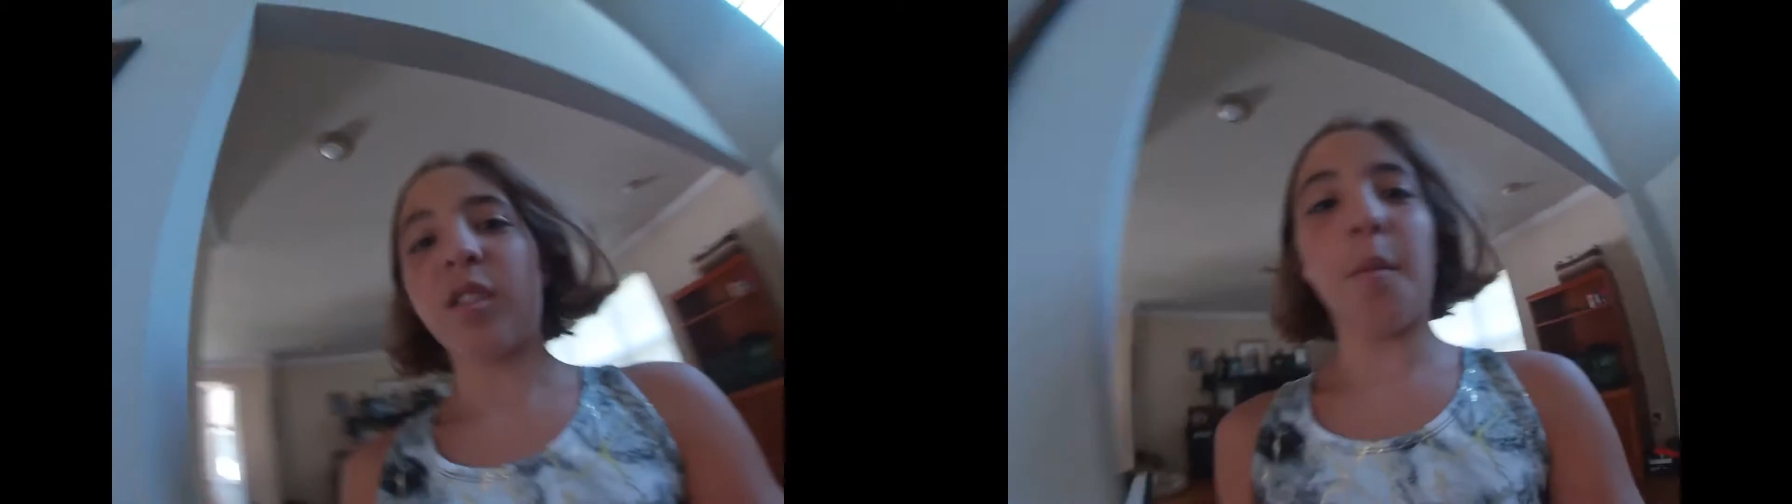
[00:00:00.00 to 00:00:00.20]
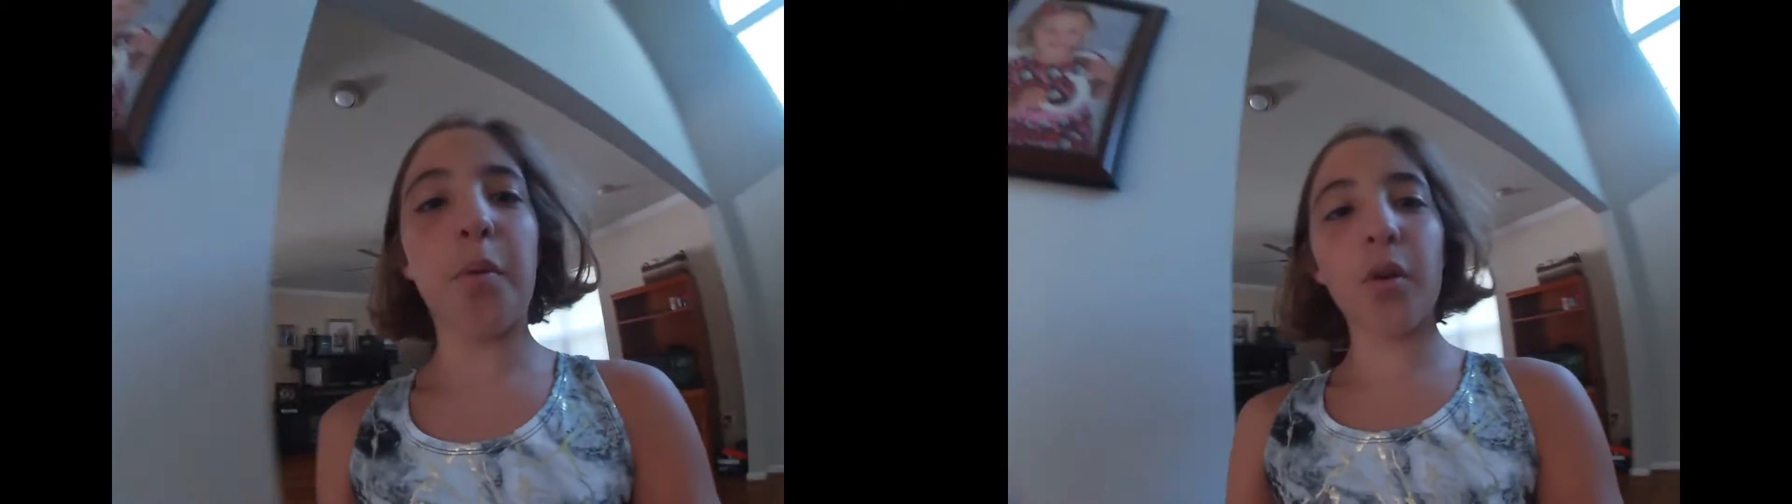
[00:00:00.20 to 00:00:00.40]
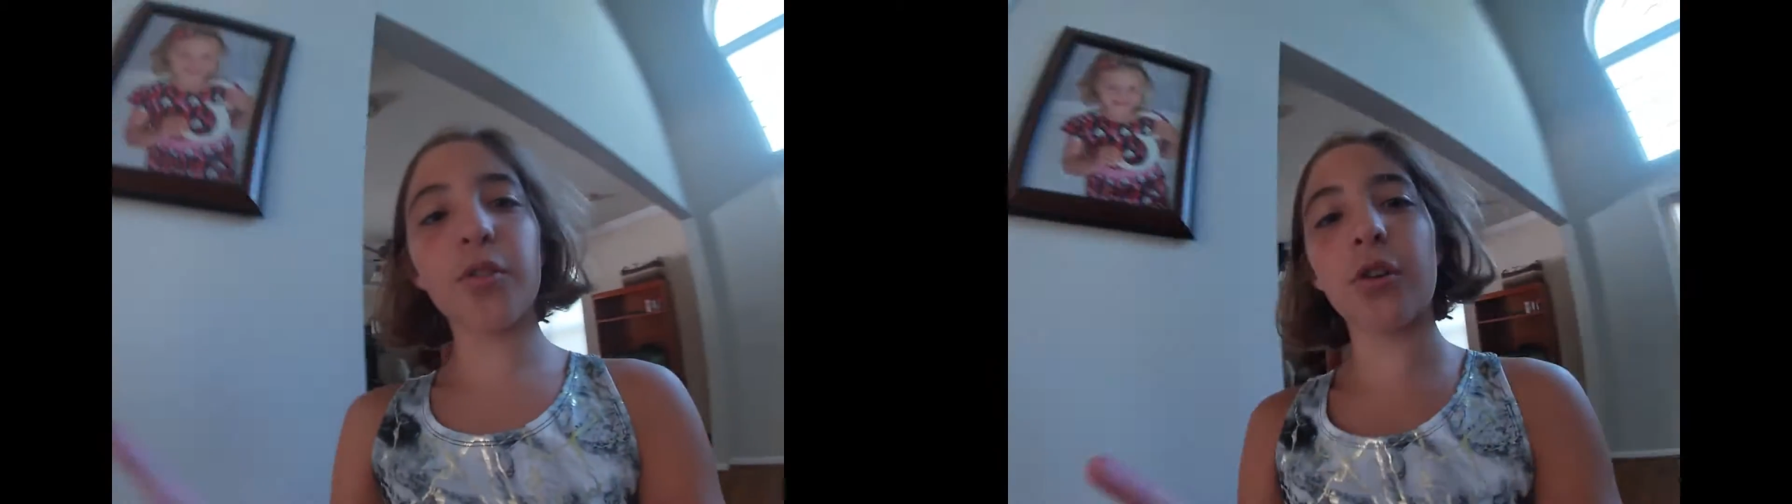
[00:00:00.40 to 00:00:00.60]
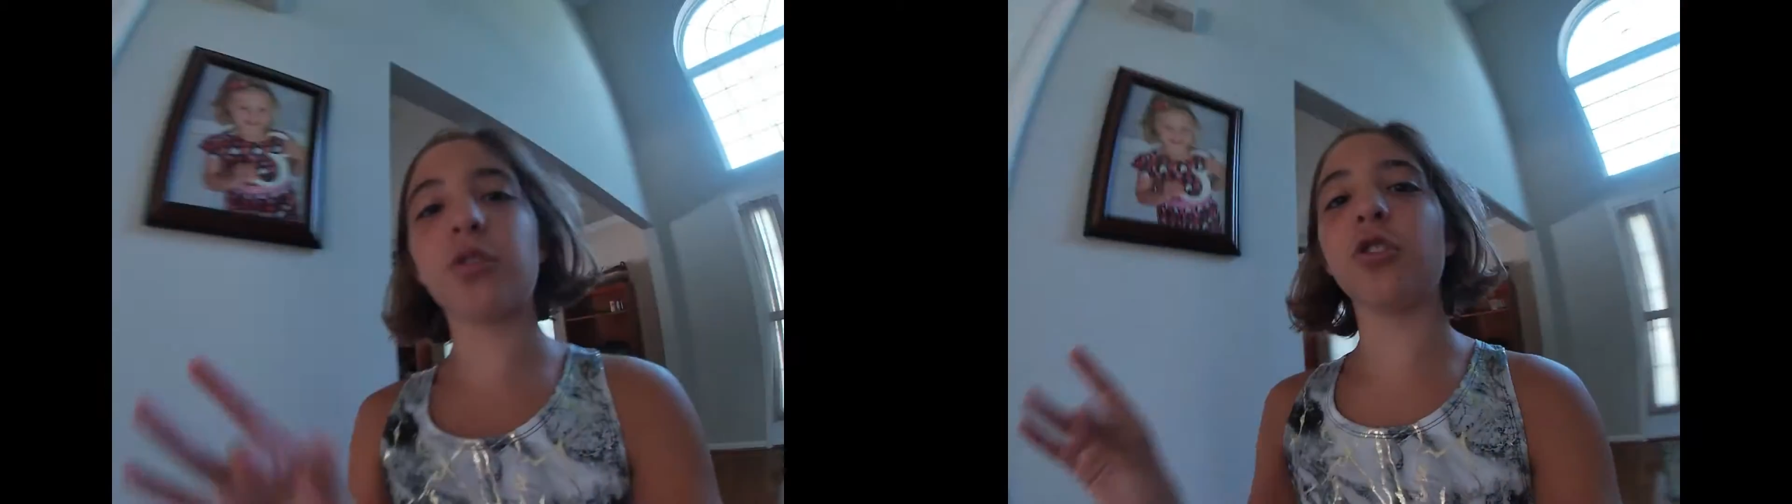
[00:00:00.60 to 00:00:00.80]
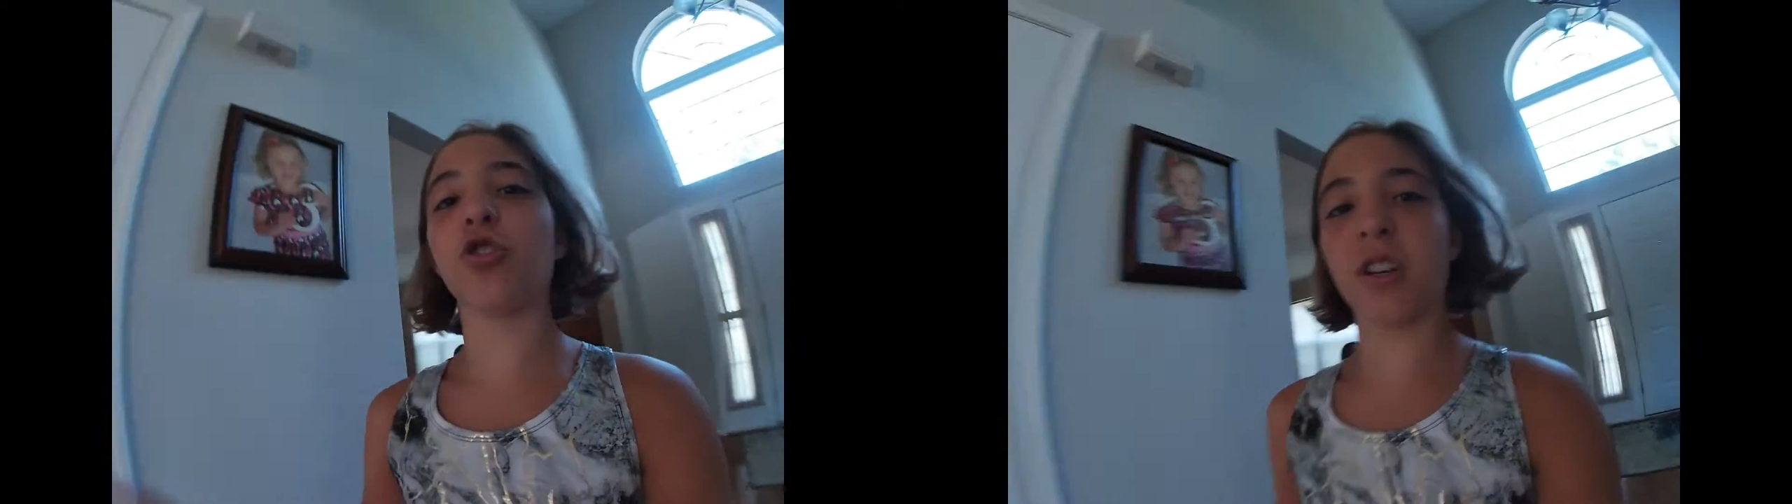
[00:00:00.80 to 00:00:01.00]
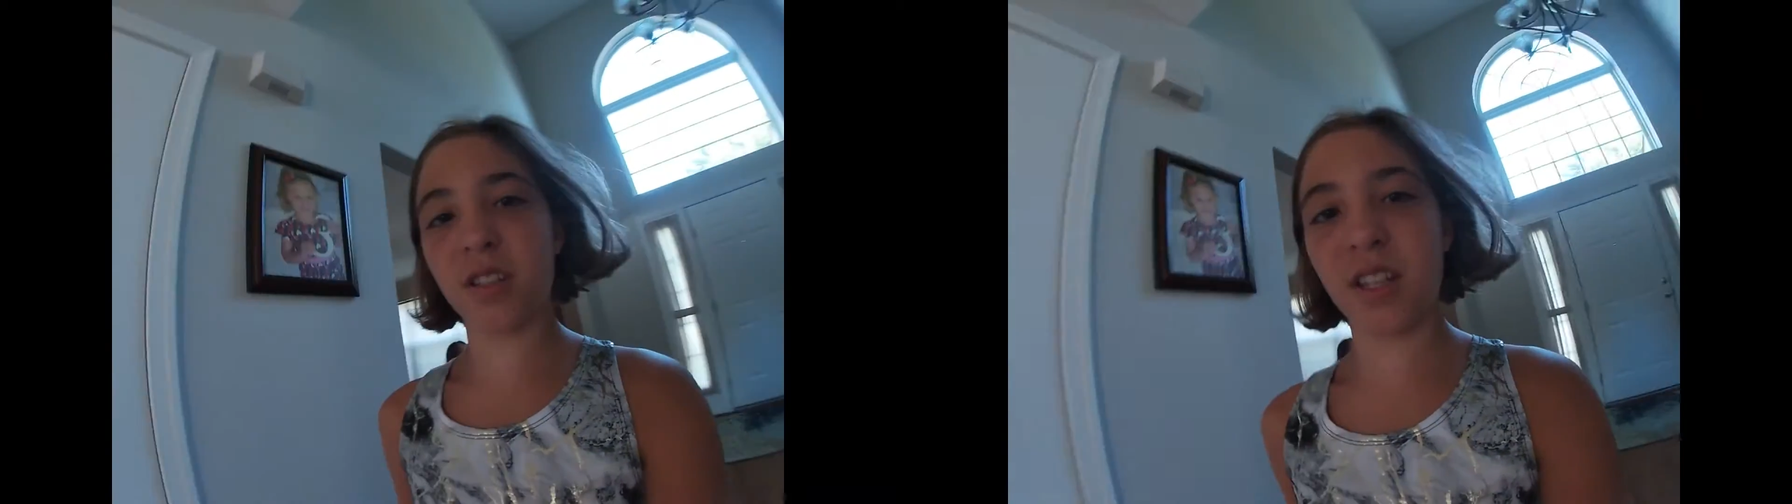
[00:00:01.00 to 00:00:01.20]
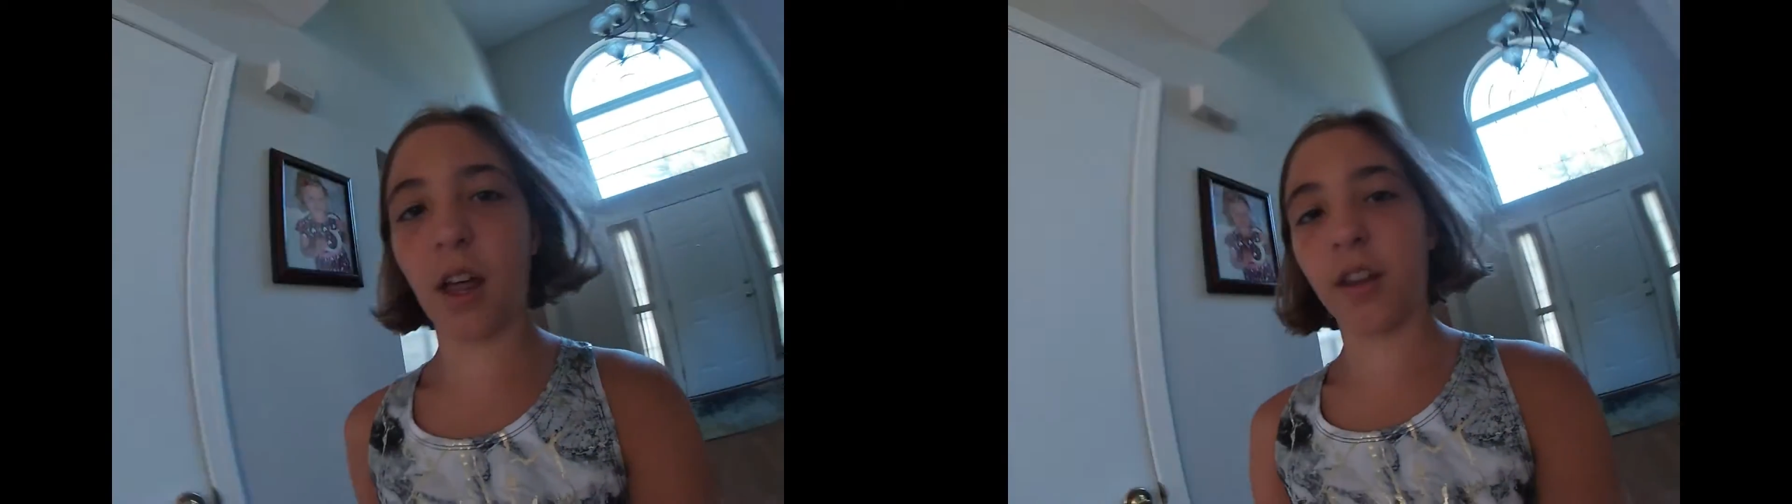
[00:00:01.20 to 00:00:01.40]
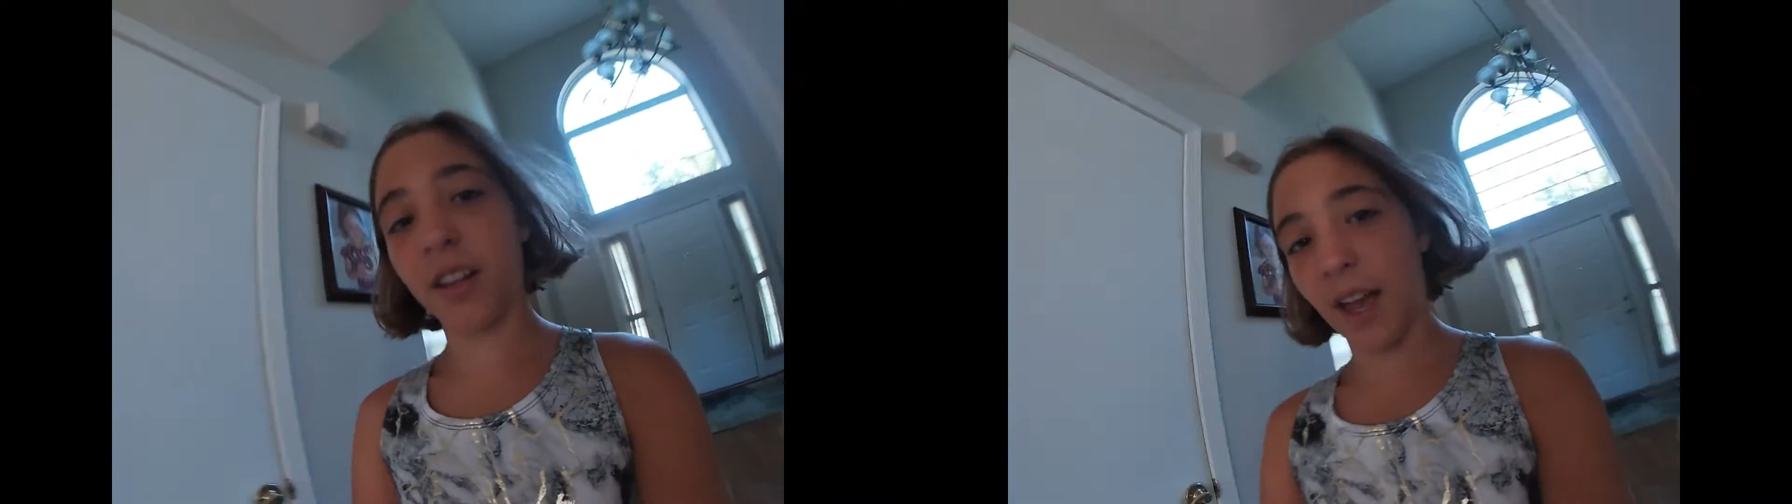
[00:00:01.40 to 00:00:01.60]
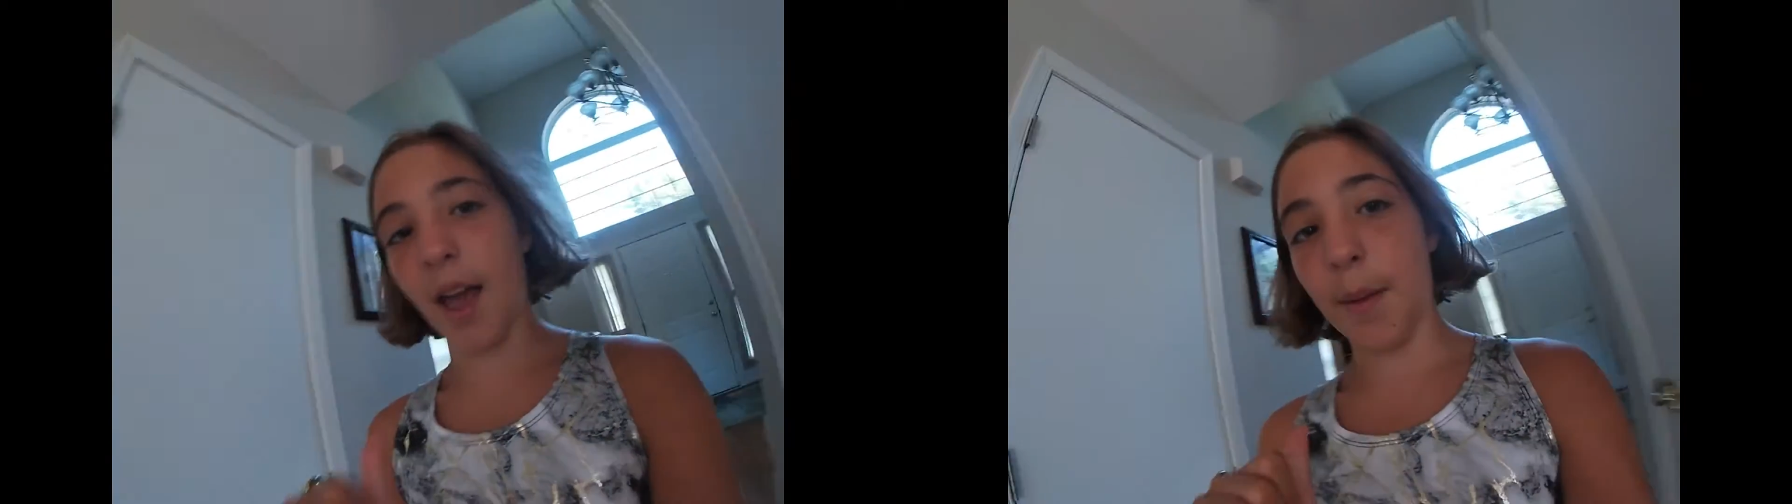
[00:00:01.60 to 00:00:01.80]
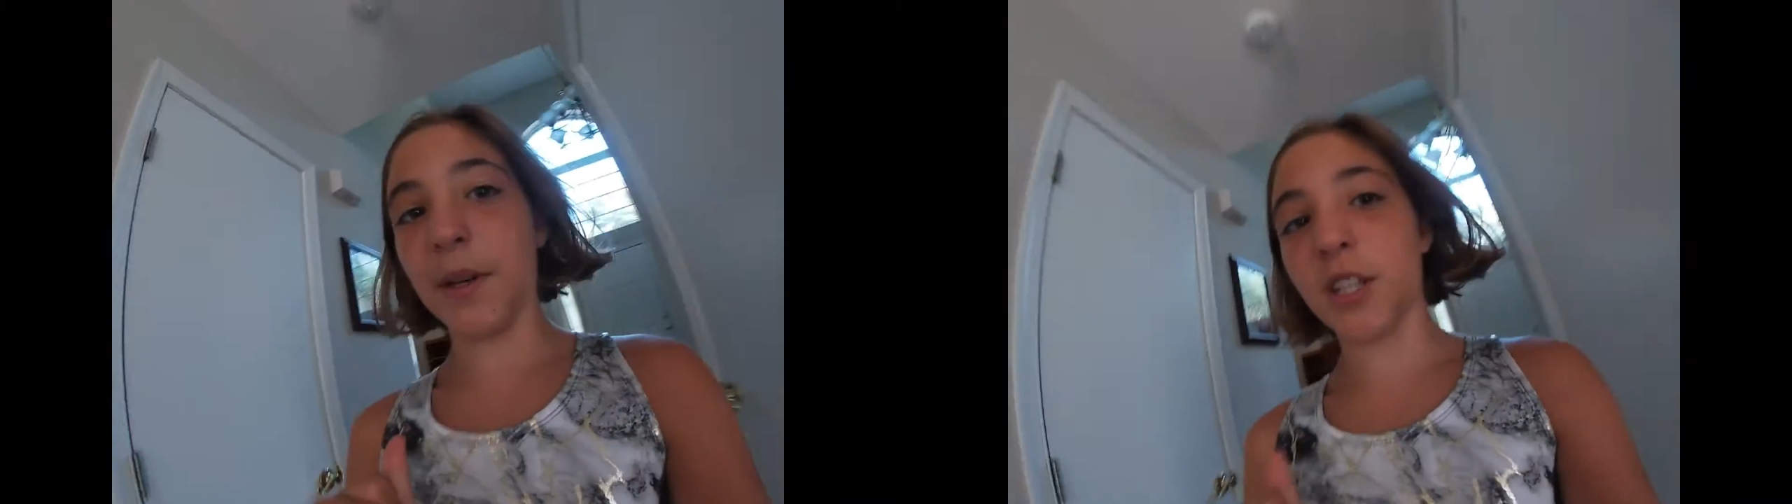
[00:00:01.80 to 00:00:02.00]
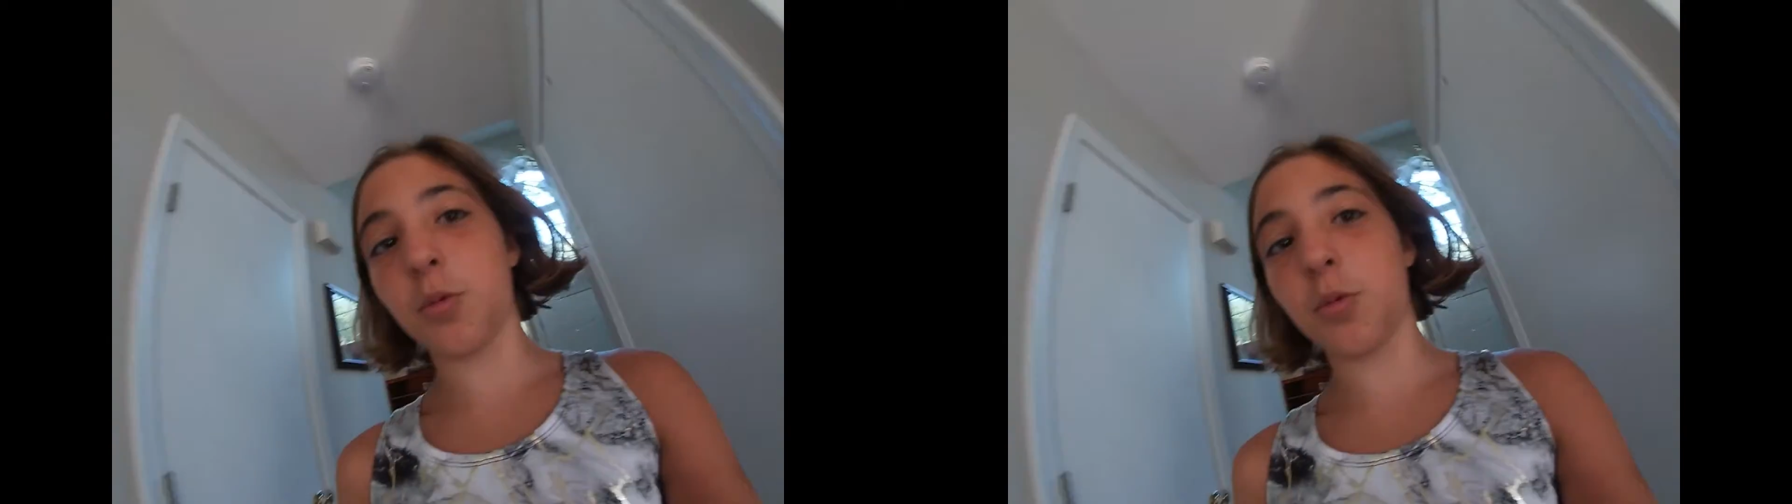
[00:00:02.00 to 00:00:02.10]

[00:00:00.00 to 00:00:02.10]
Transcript: Then pour those two drinks together to get any